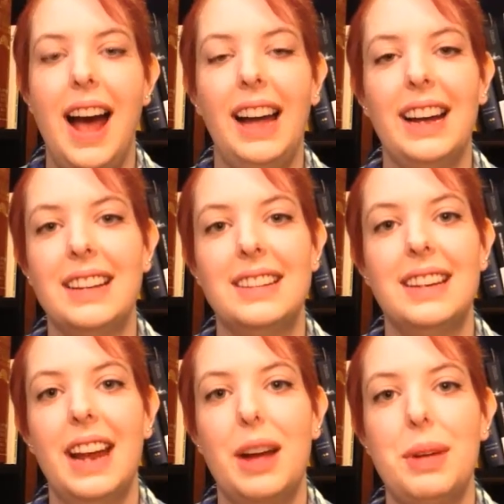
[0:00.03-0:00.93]
Hi guys,
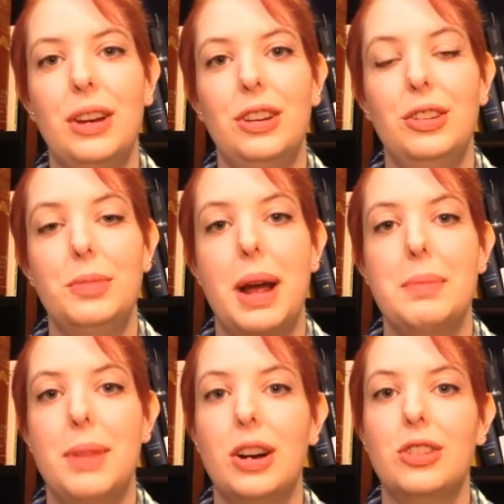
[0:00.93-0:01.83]
today I'm here to do my
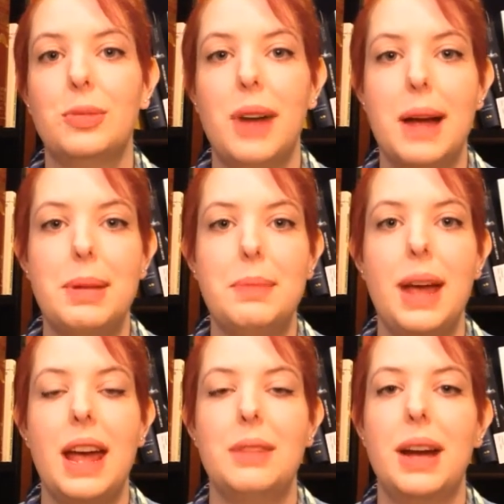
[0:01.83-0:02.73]
March wrap-up
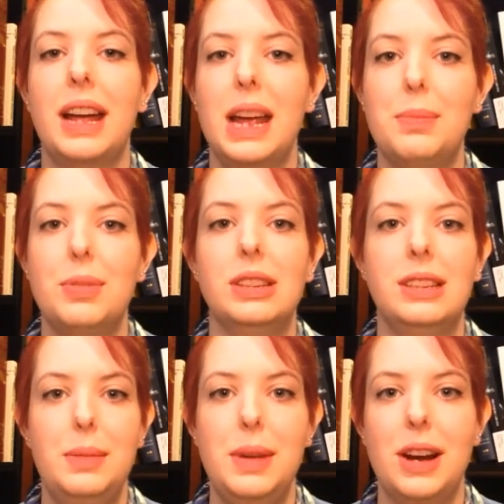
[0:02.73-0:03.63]
and my April
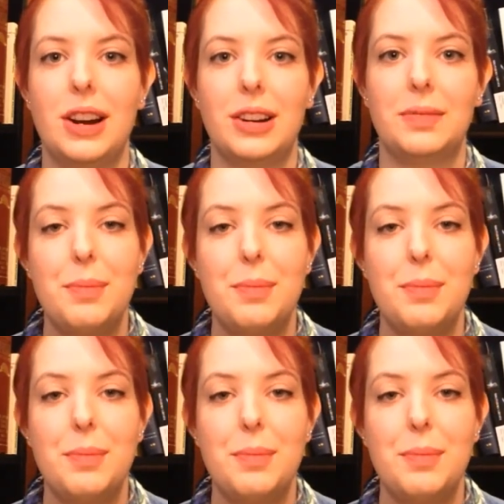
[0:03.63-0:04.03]
TBR.